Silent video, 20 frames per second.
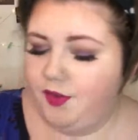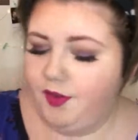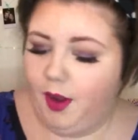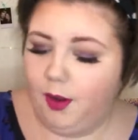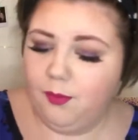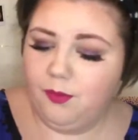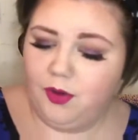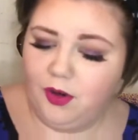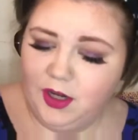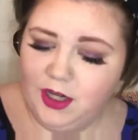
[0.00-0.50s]

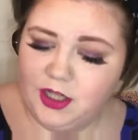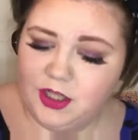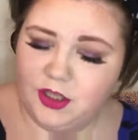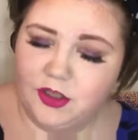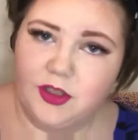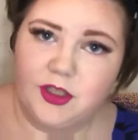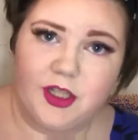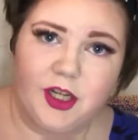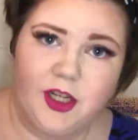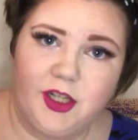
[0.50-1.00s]
I'm pretty
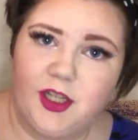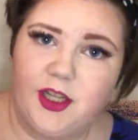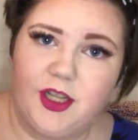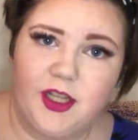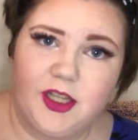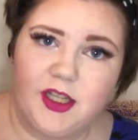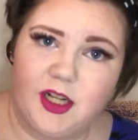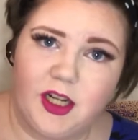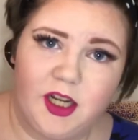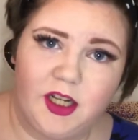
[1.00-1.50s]
sure the only
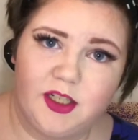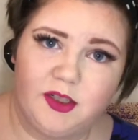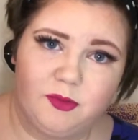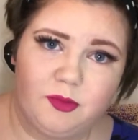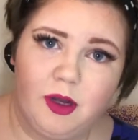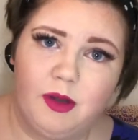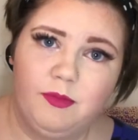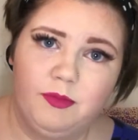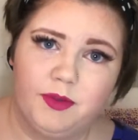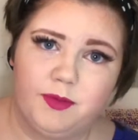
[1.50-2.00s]
thing that
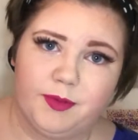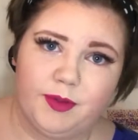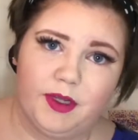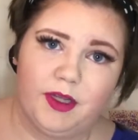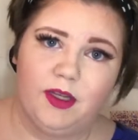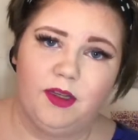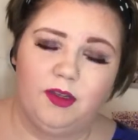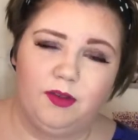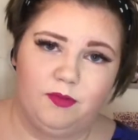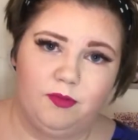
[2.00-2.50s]
underwhelmed
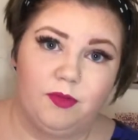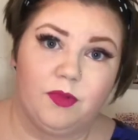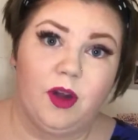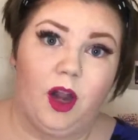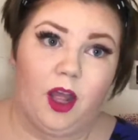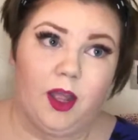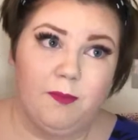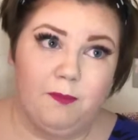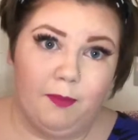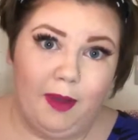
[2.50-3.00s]
me,
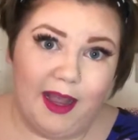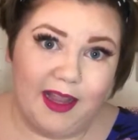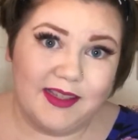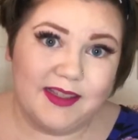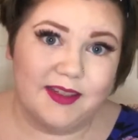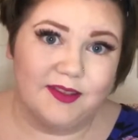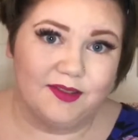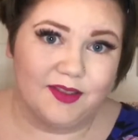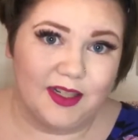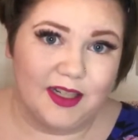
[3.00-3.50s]
like
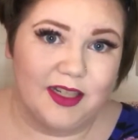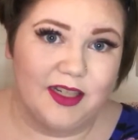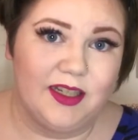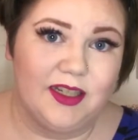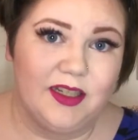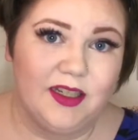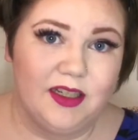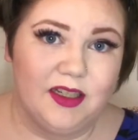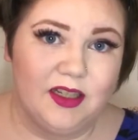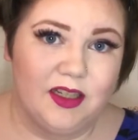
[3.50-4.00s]

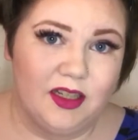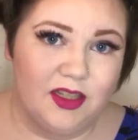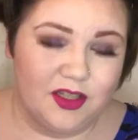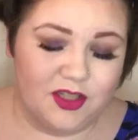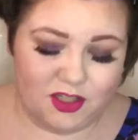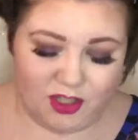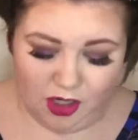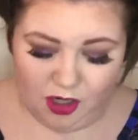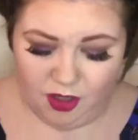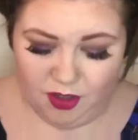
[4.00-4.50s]
massively
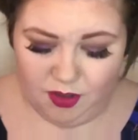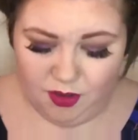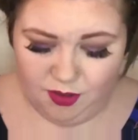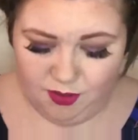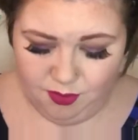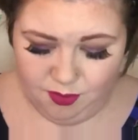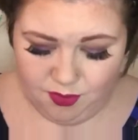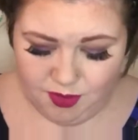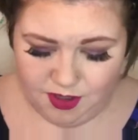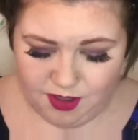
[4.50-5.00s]

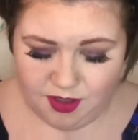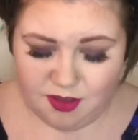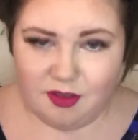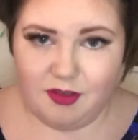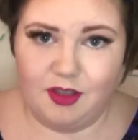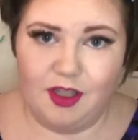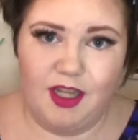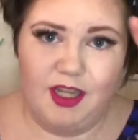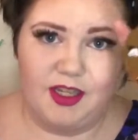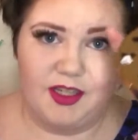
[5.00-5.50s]
so, was
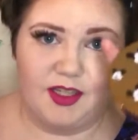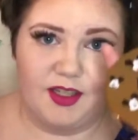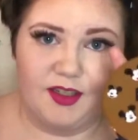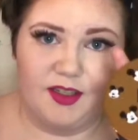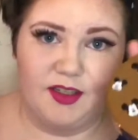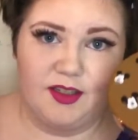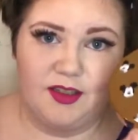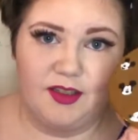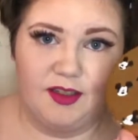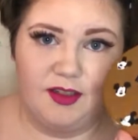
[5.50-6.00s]
this.